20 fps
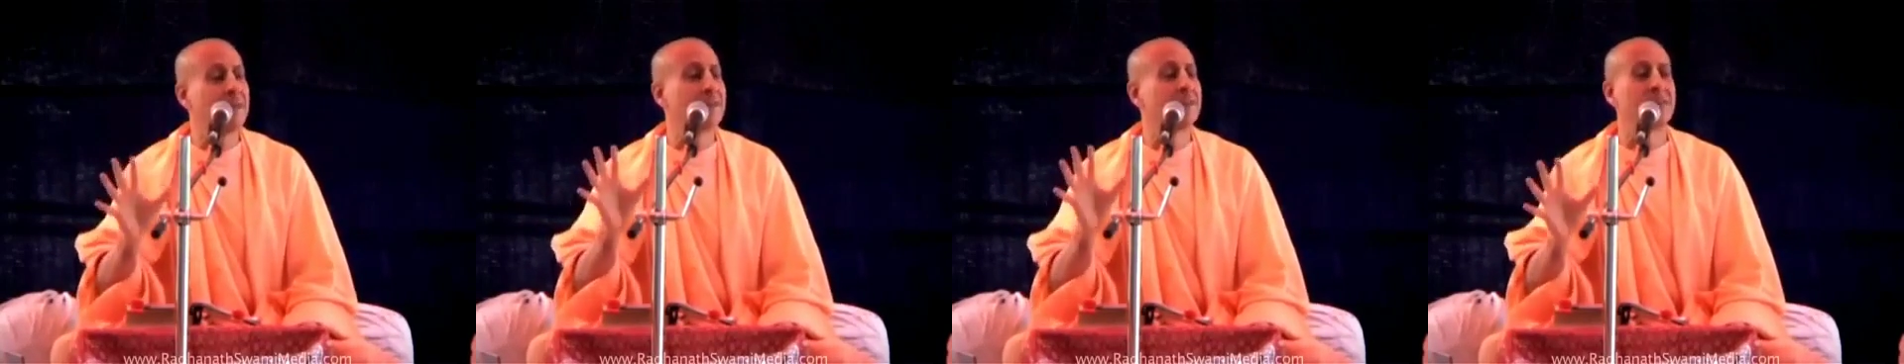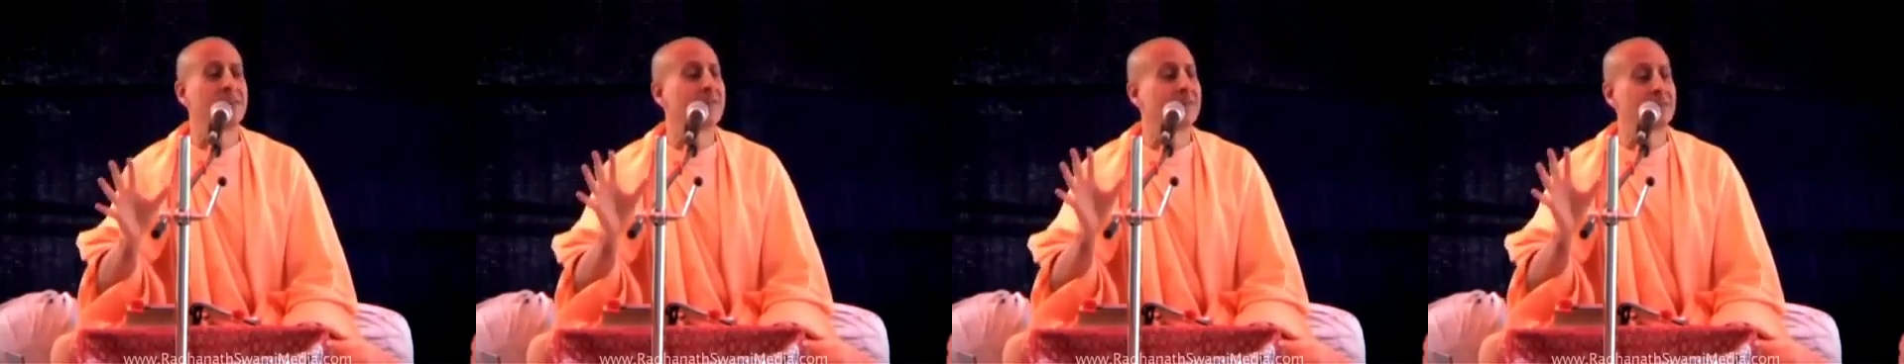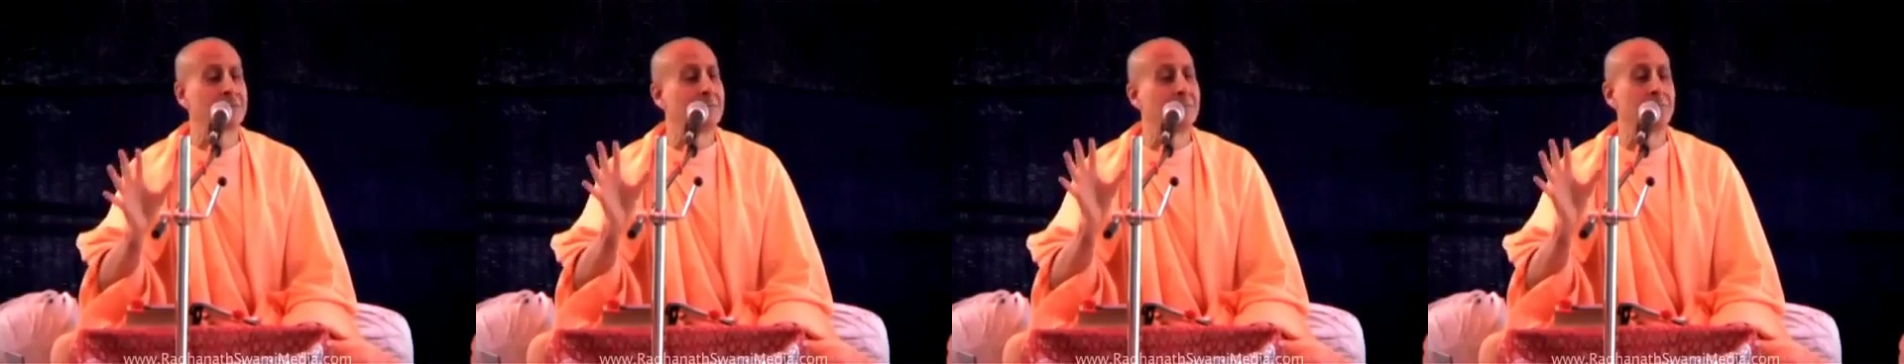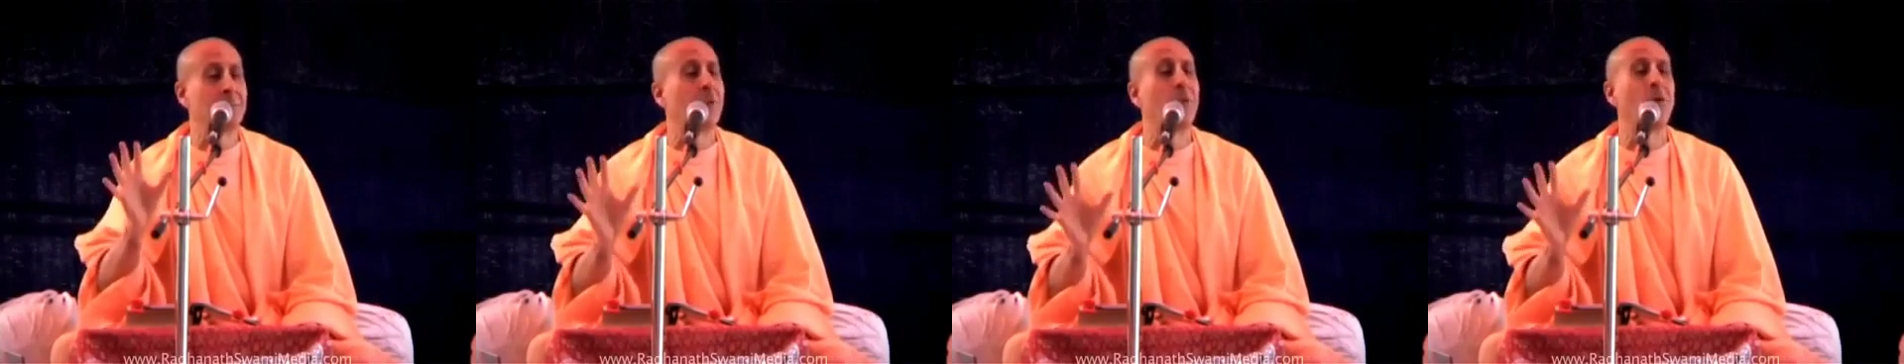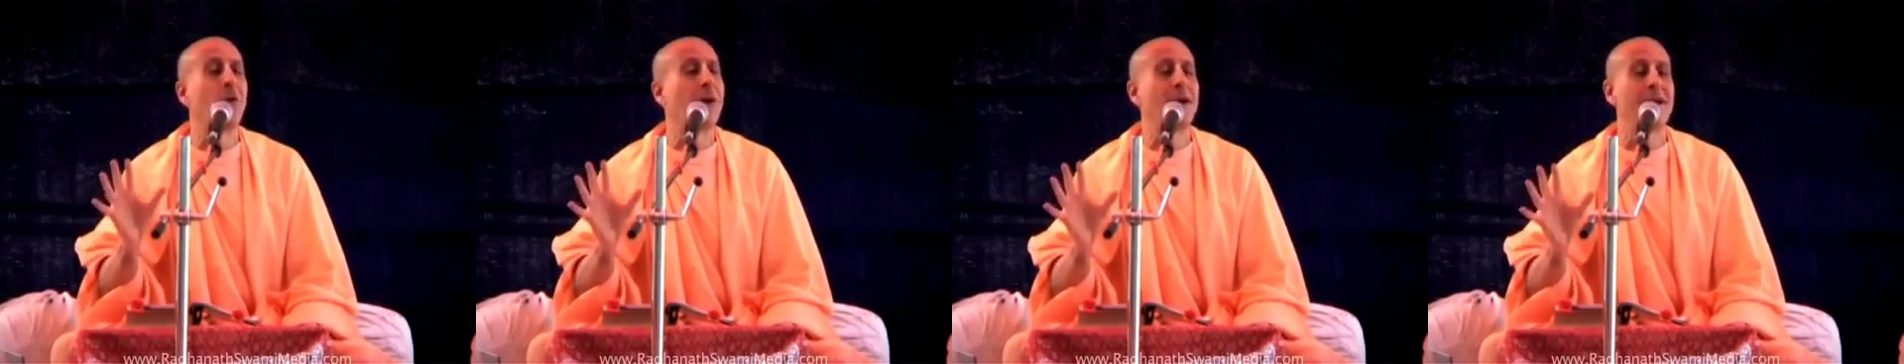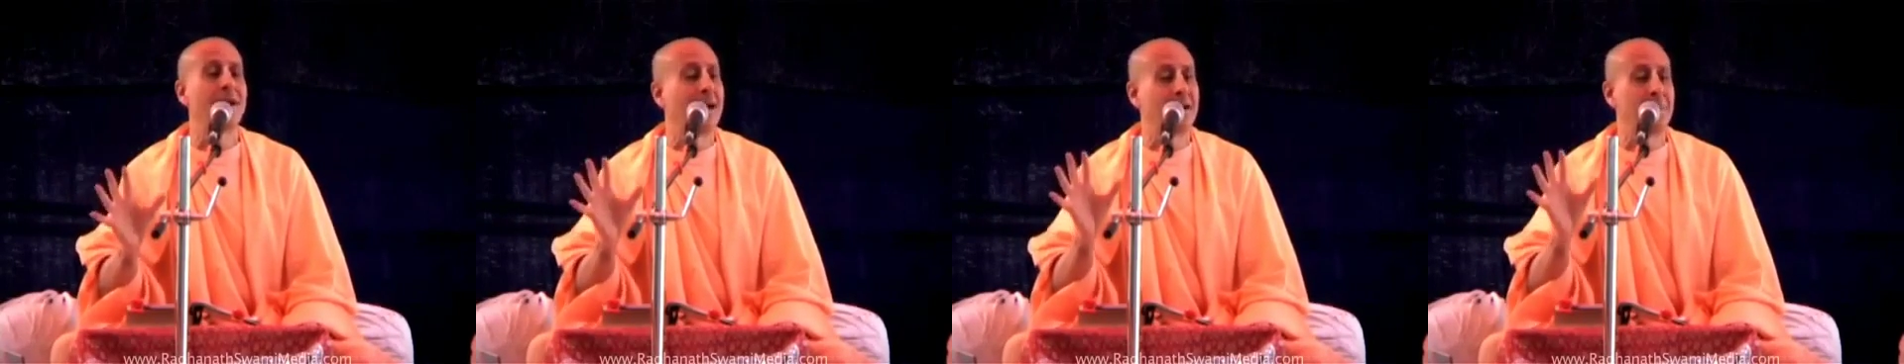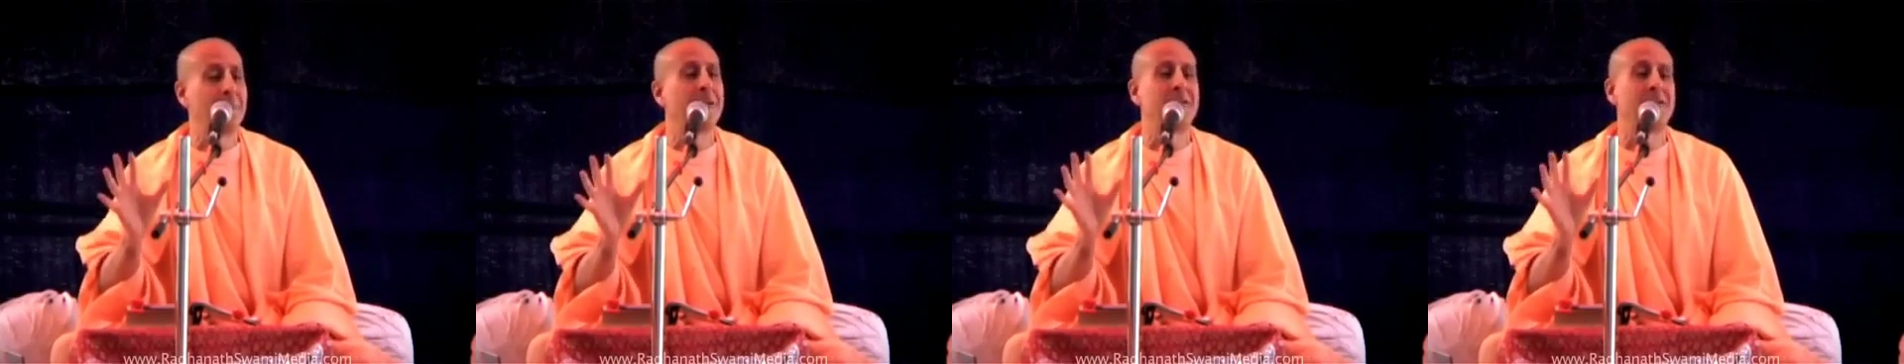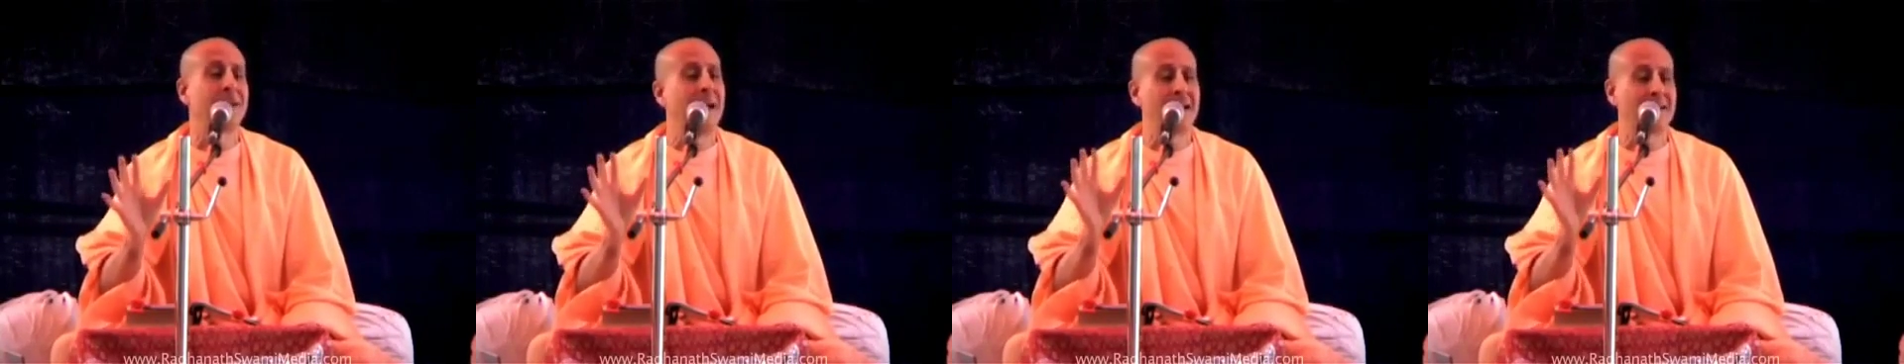He's just a boy. How much